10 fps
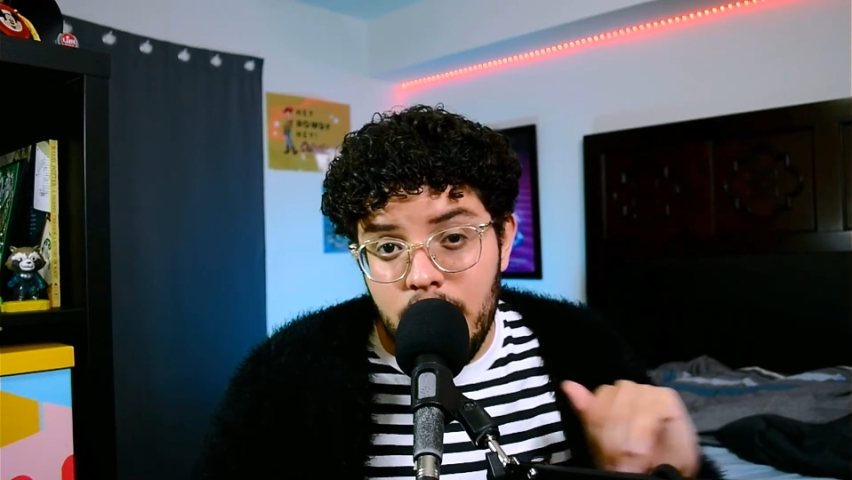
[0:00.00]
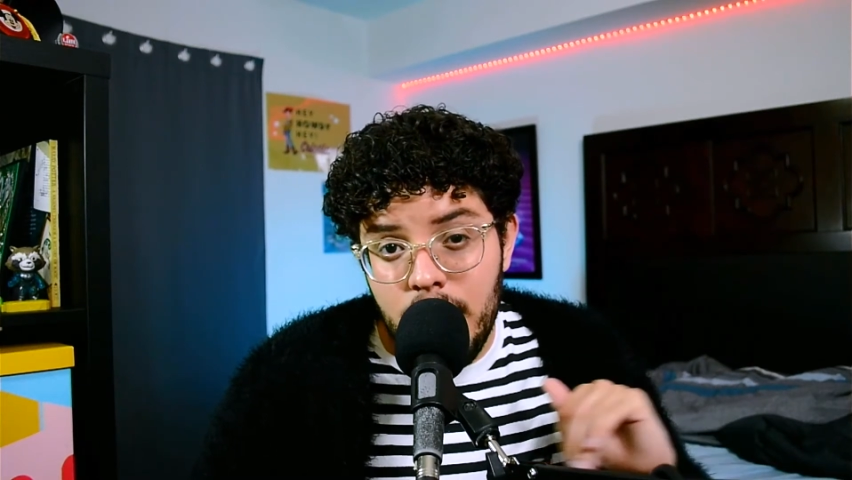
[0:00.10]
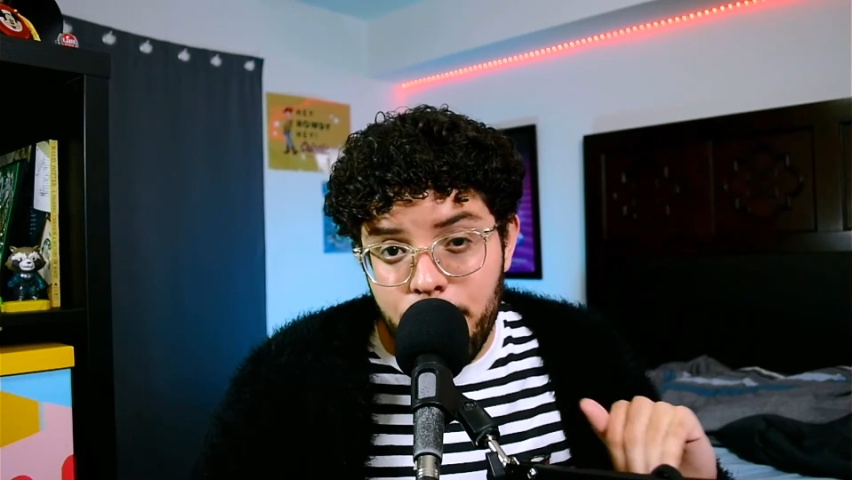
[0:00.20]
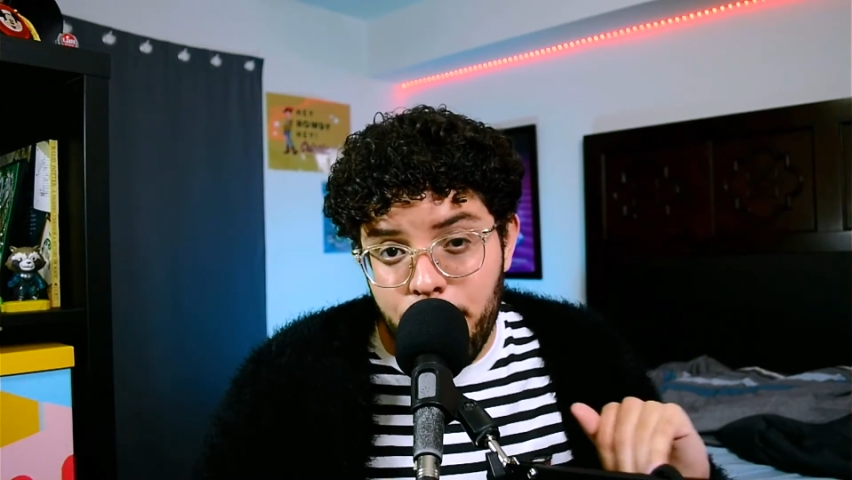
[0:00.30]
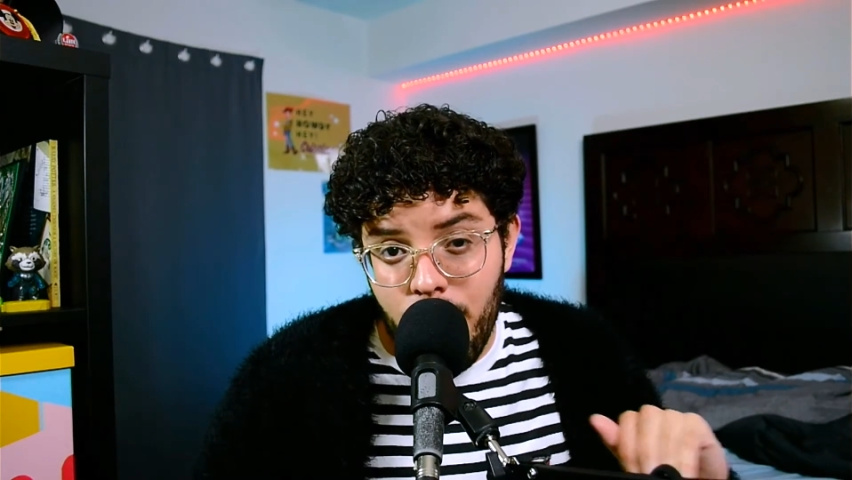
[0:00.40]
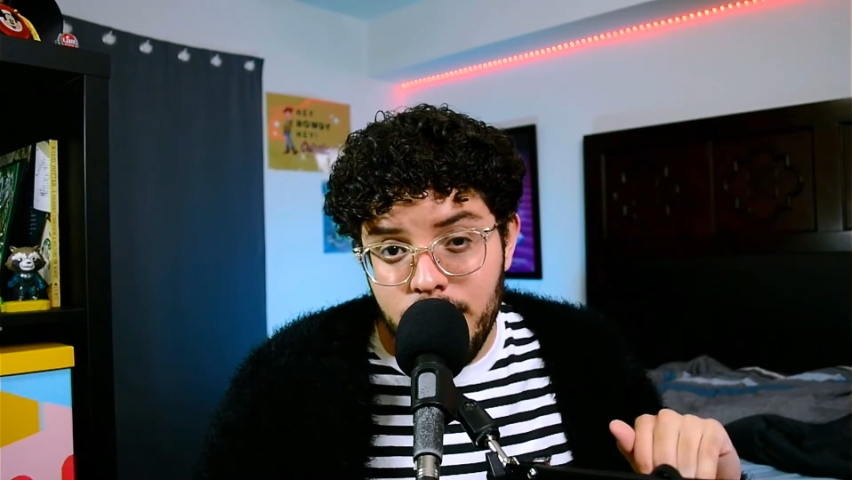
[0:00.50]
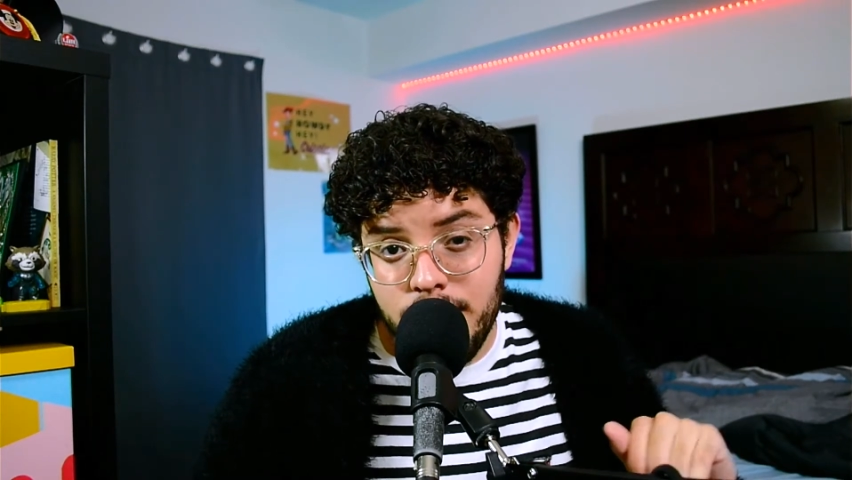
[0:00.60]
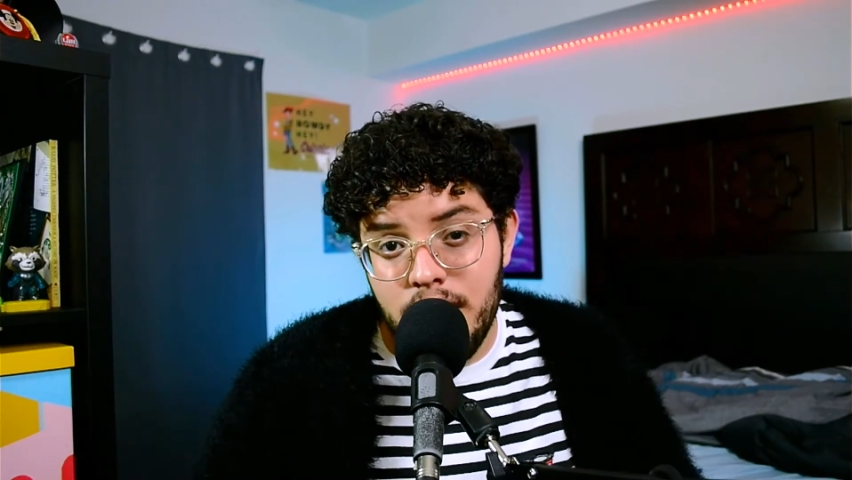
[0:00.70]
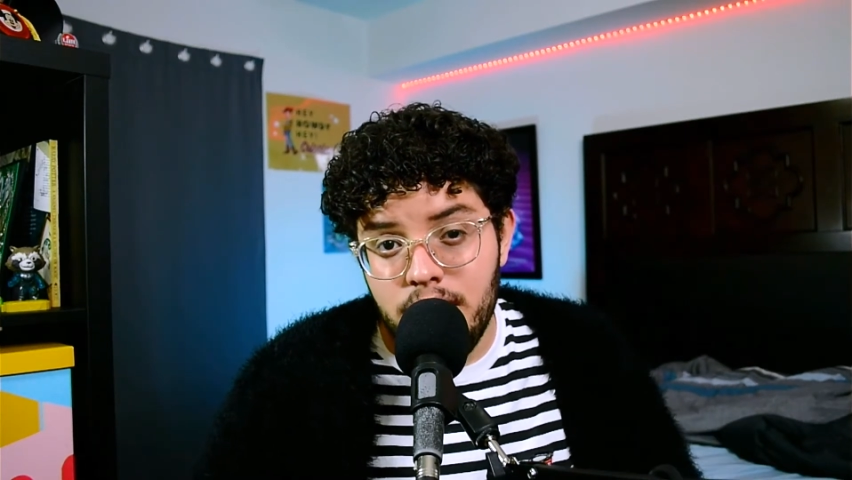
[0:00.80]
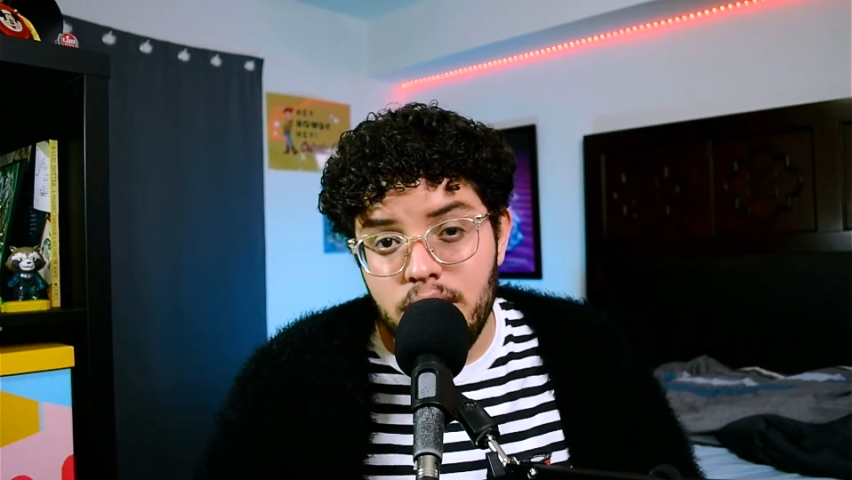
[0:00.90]

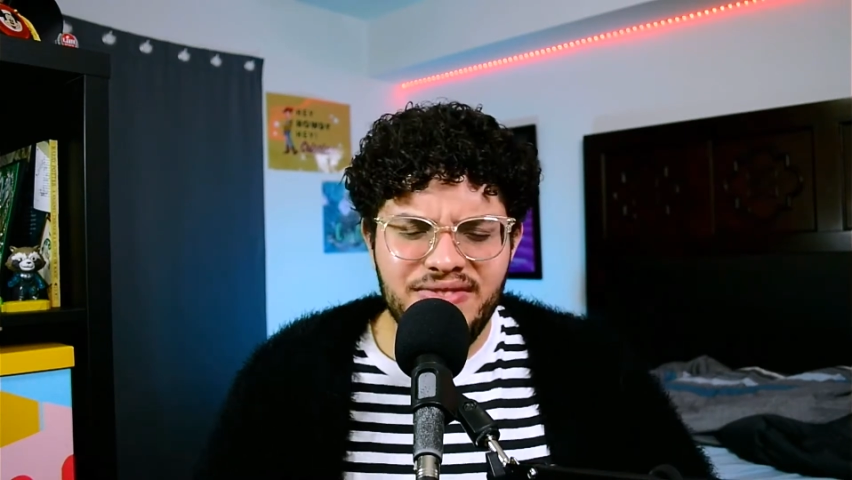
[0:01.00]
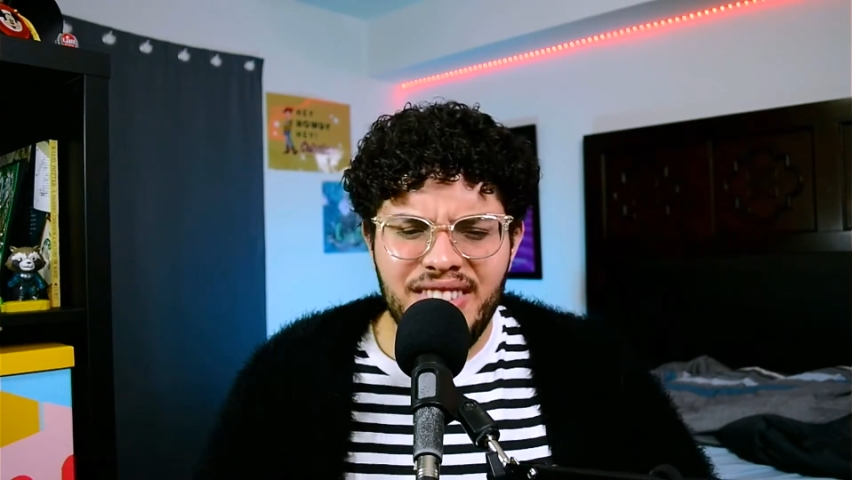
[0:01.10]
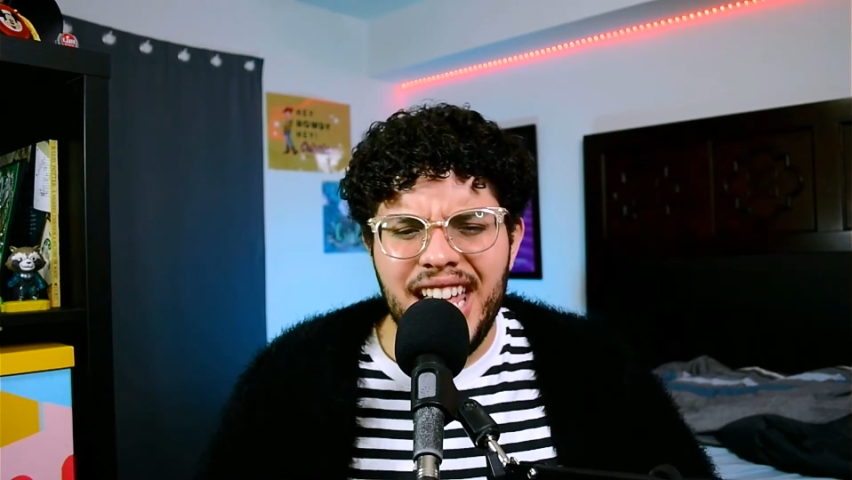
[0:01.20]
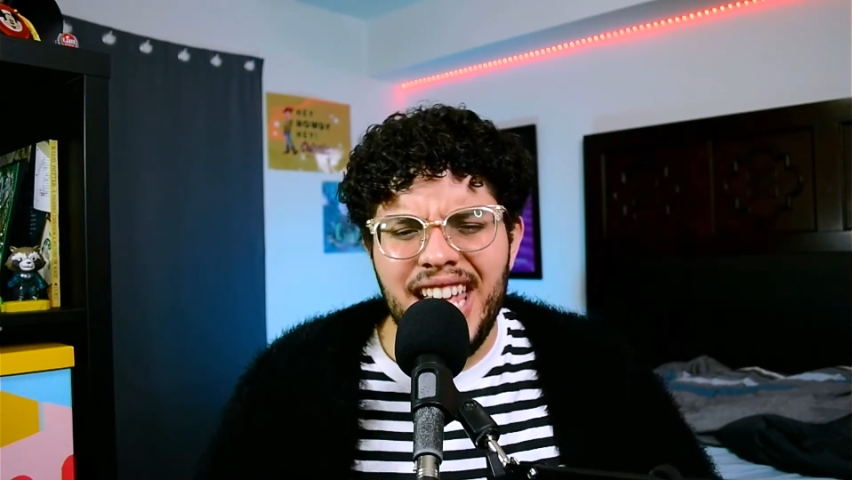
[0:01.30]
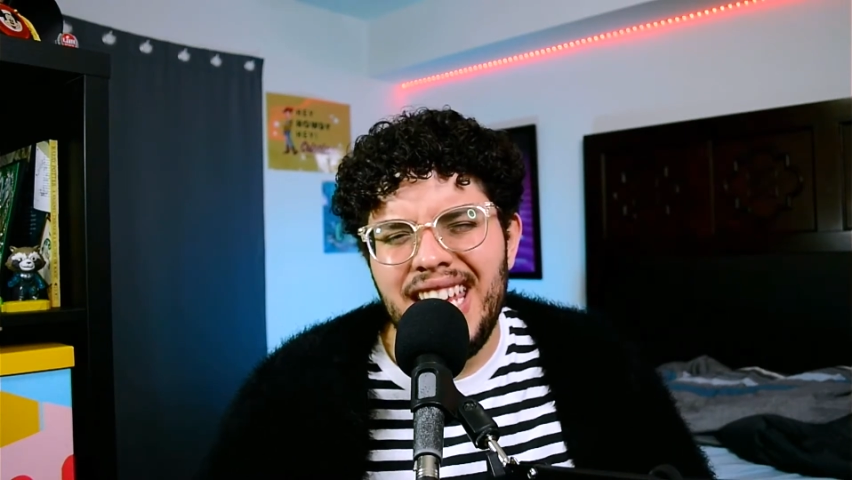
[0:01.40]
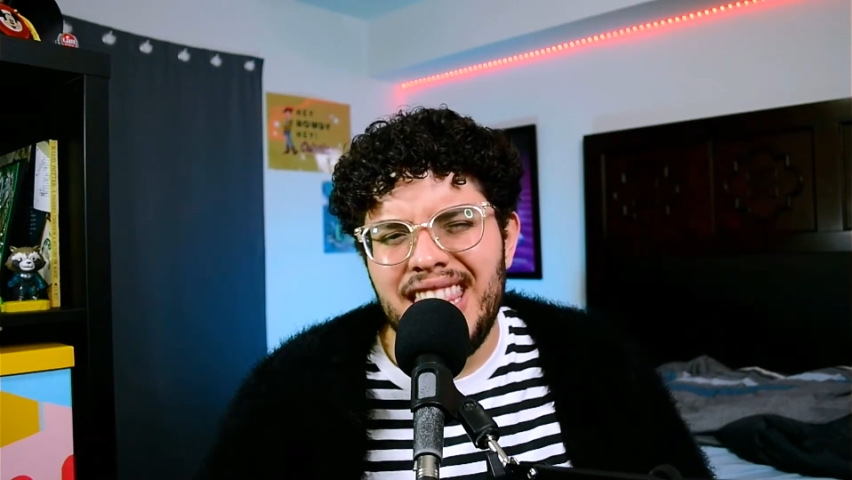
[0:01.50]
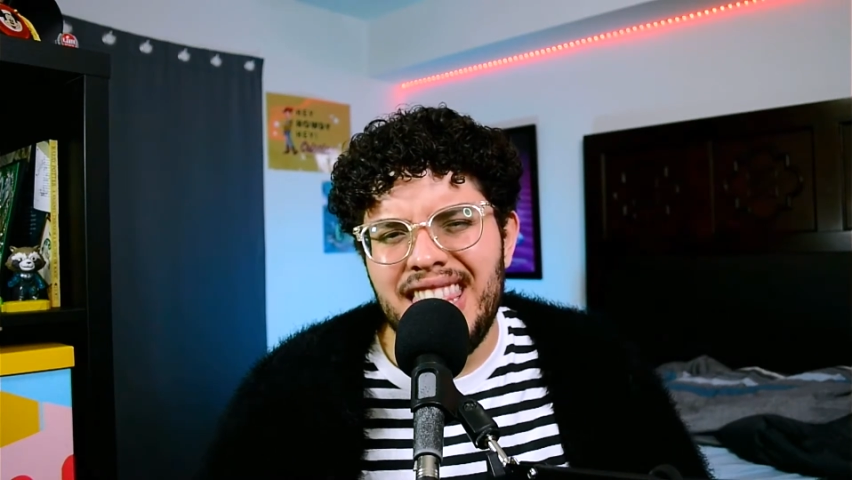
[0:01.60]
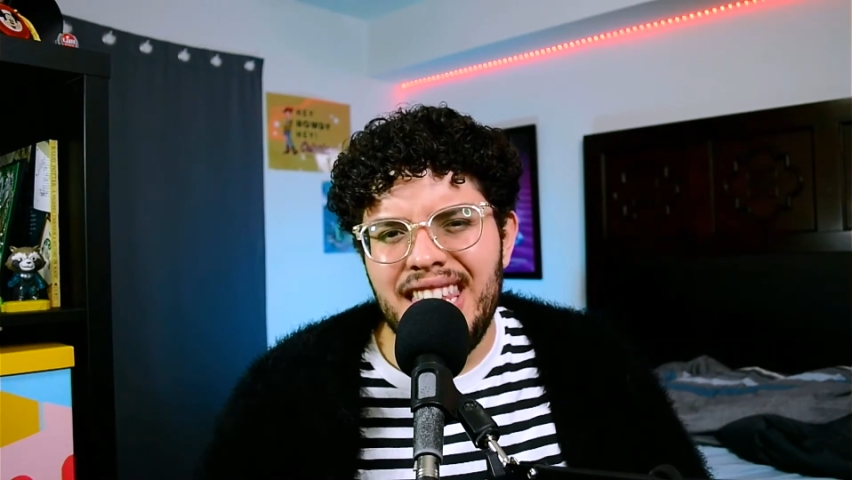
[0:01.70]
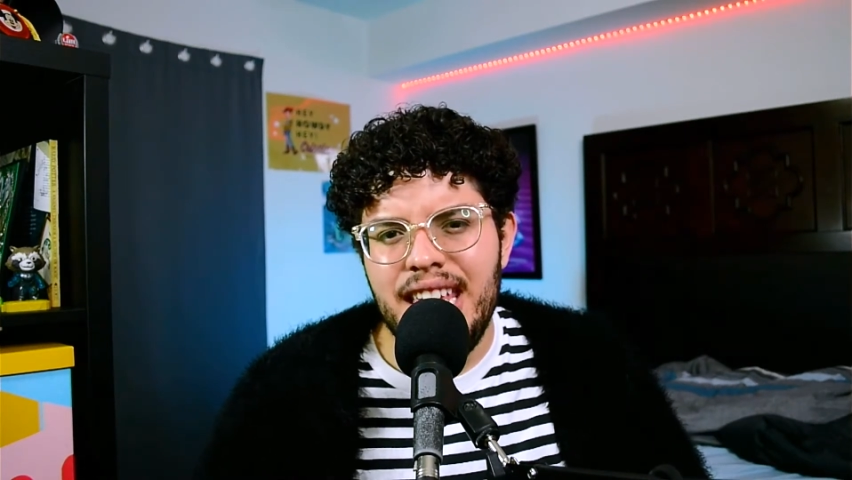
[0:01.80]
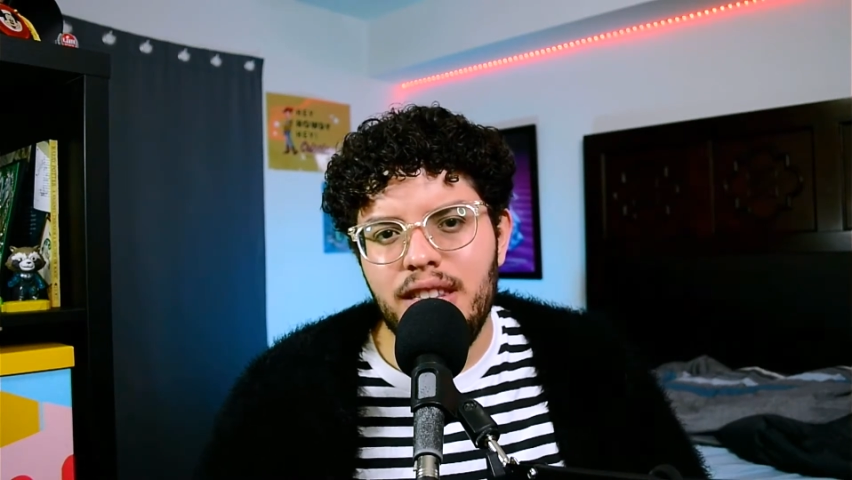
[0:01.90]
processor, and I think